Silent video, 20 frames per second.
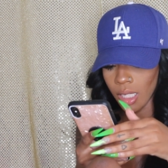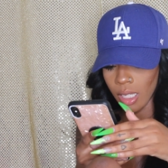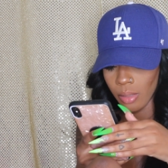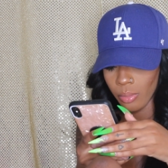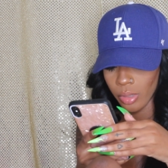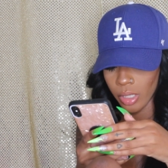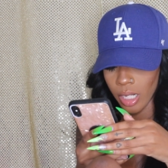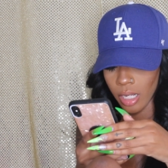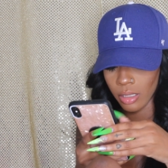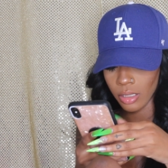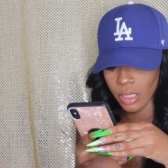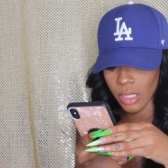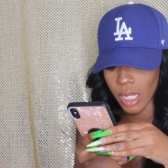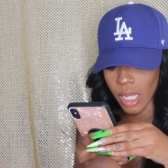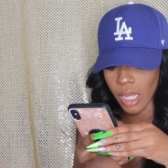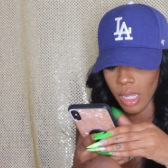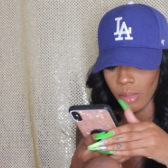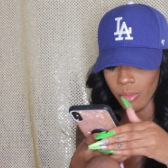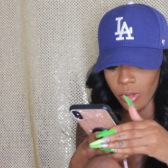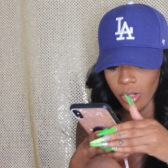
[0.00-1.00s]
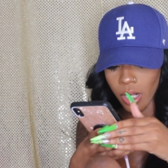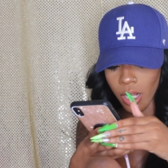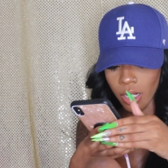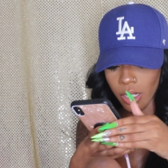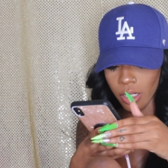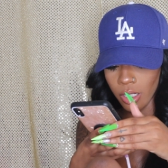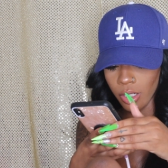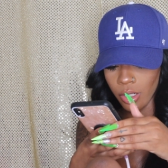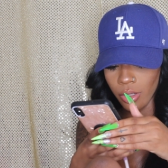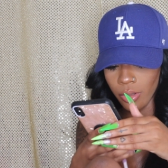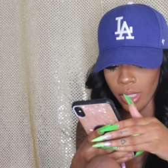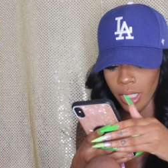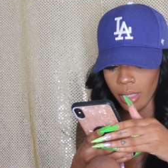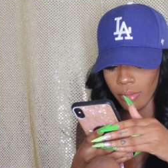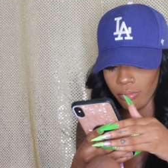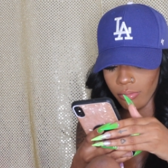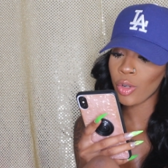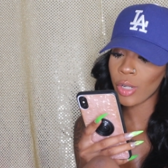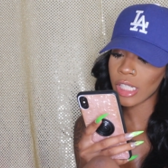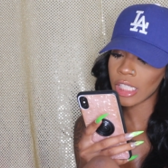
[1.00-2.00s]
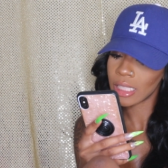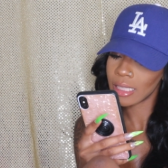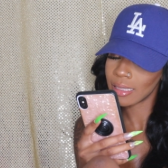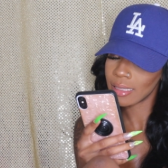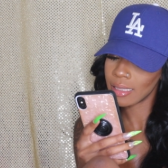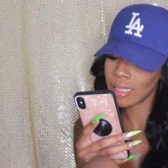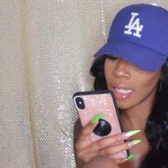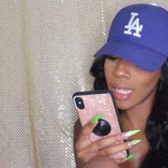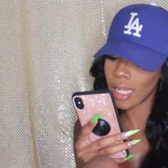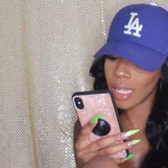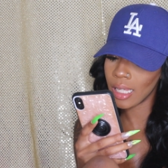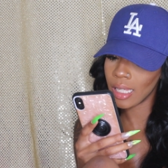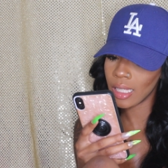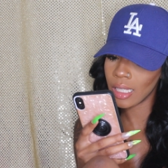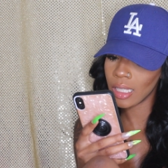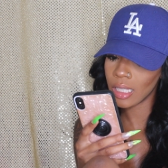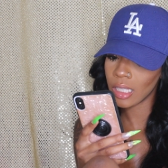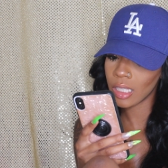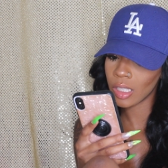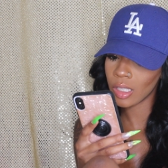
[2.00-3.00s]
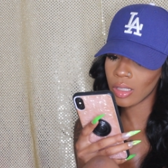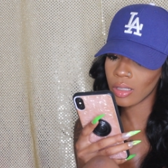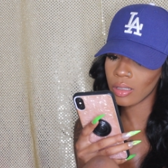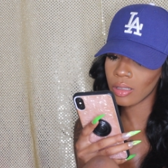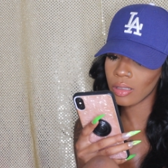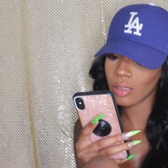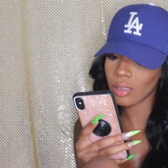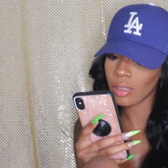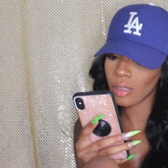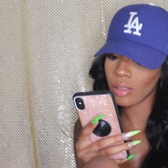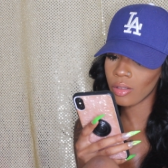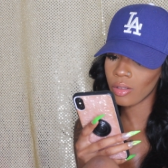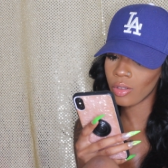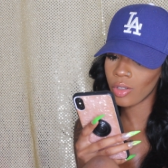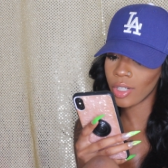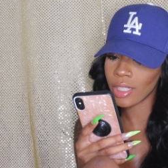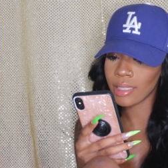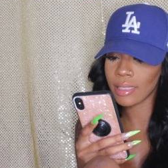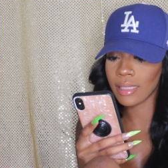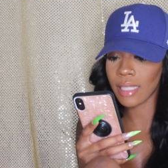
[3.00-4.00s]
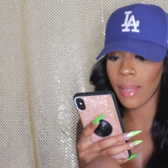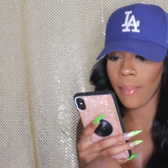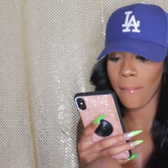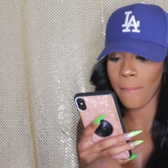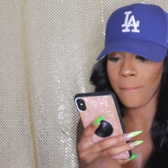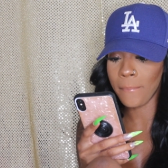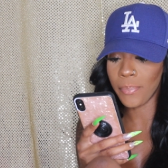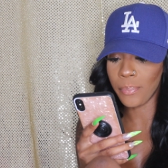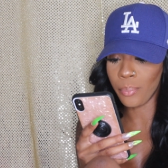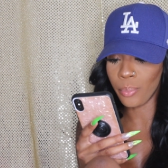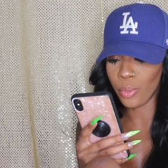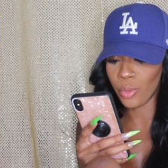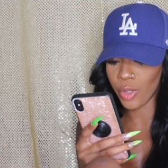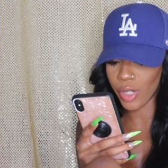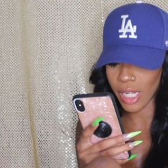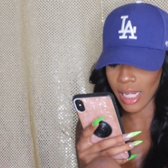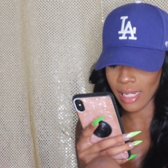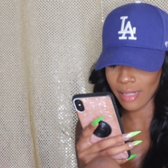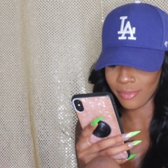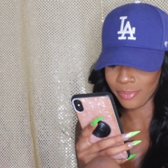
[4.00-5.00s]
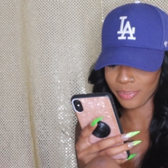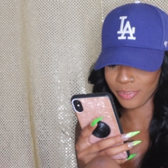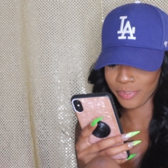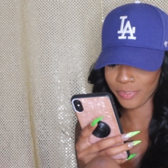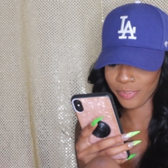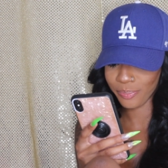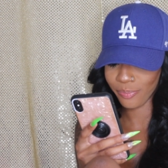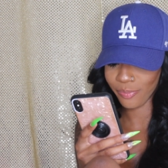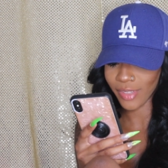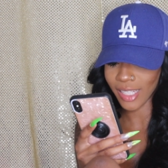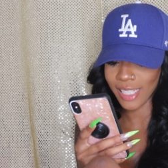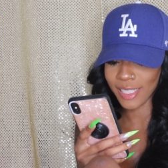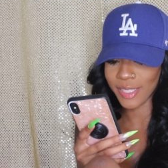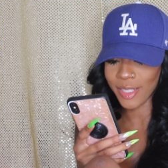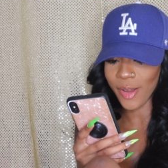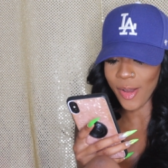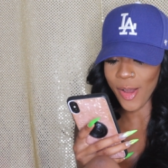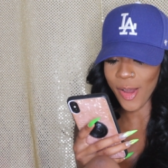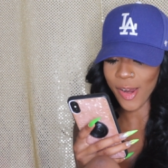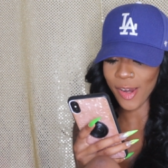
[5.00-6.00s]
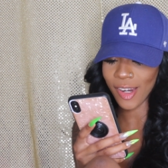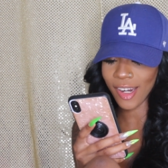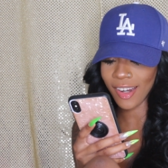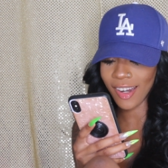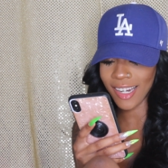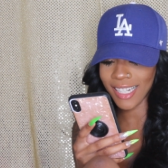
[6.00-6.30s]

can't pronounce your name. We're not gonna do it. Kristen Kristen Bree. So her and